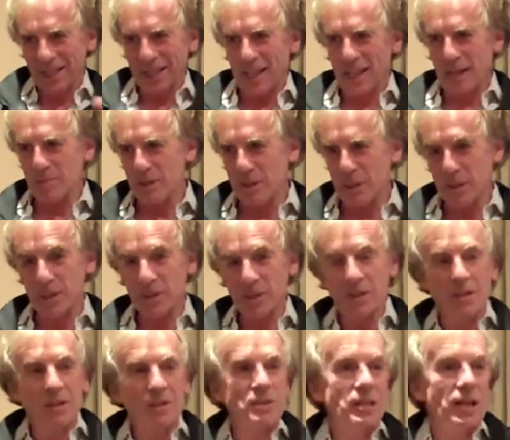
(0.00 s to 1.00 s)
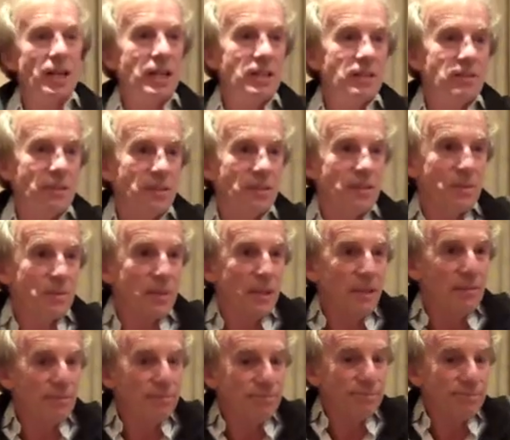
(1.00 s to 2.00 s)
happier side to it as
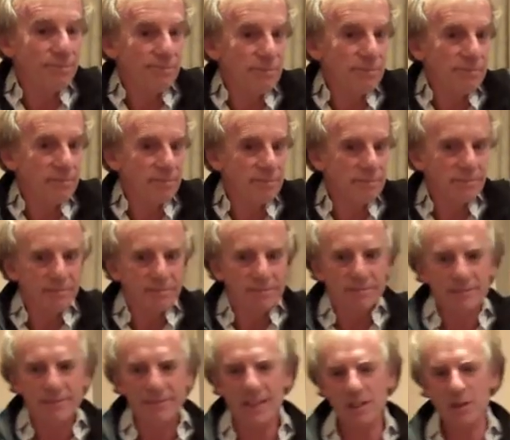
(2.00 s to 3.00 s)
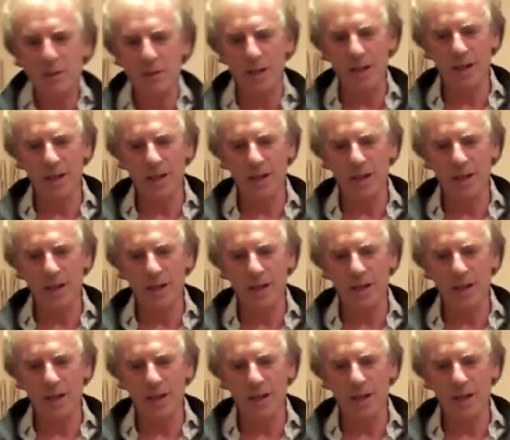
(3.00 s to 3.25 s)
well. Let's try